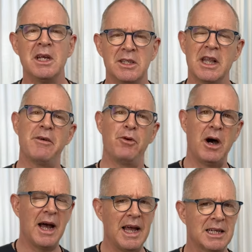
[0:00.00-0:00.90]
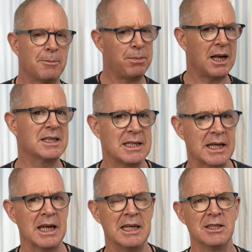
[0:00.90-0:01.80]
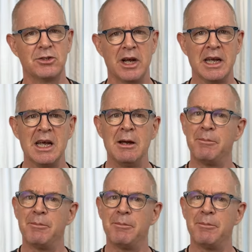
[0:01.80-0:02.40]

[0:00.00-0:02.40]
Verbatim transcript: so therefore I had a plastic in tray.